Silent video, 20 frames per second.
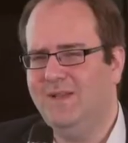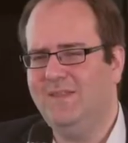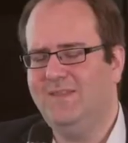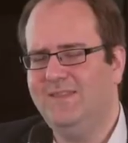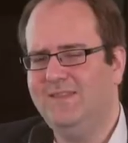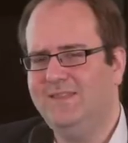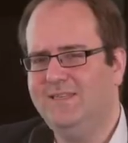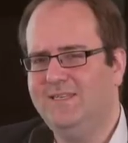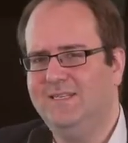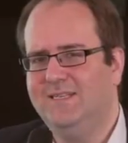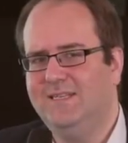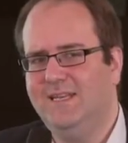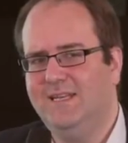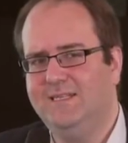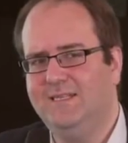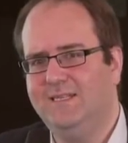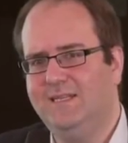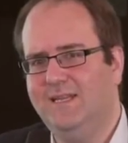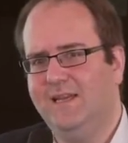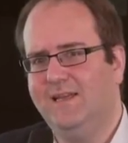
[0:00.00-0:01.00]
but I think the
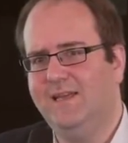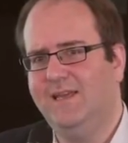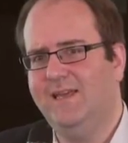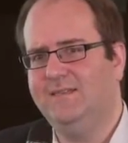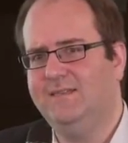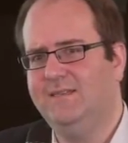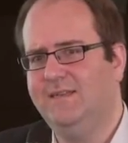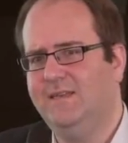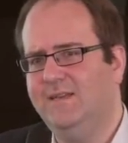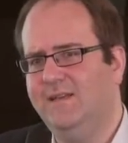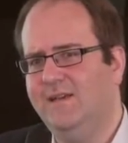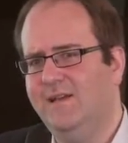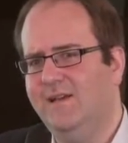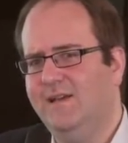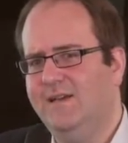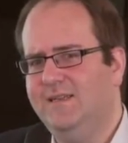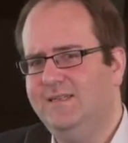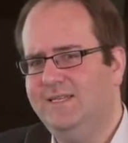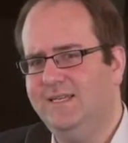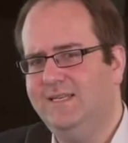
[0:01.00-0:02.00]
statistic is that
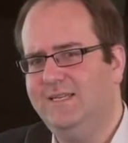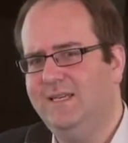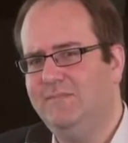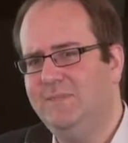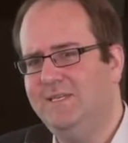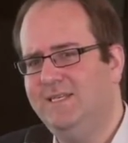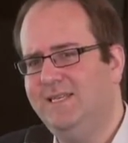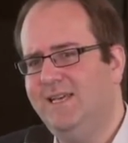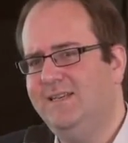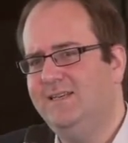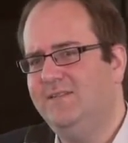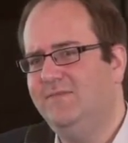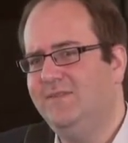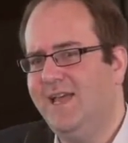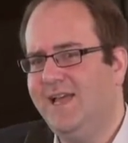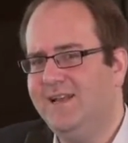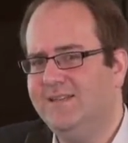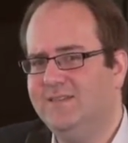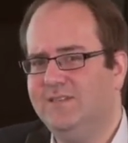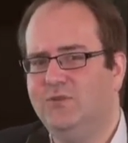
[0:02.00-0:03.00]
60%
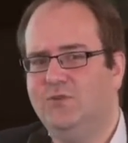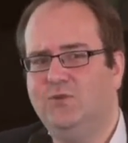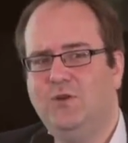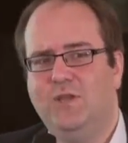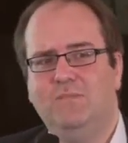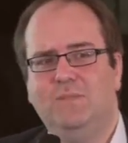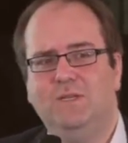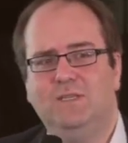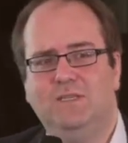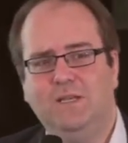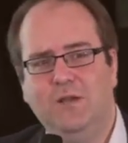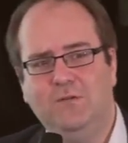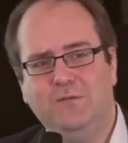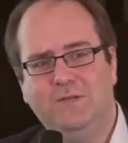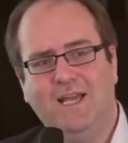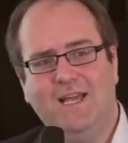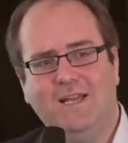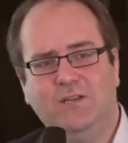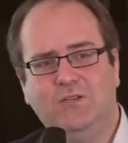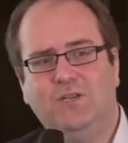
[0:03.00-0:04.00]
of cancer treatments
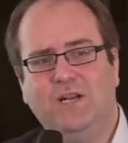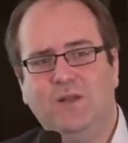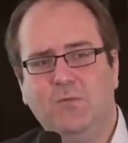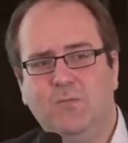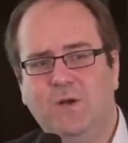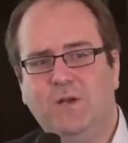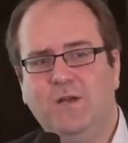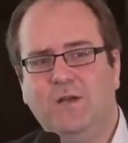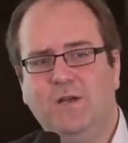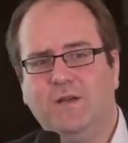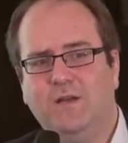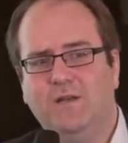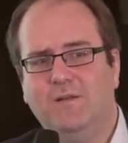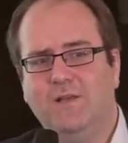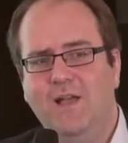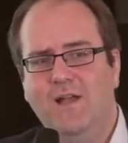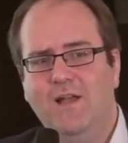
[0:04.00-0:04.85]
don't actually work.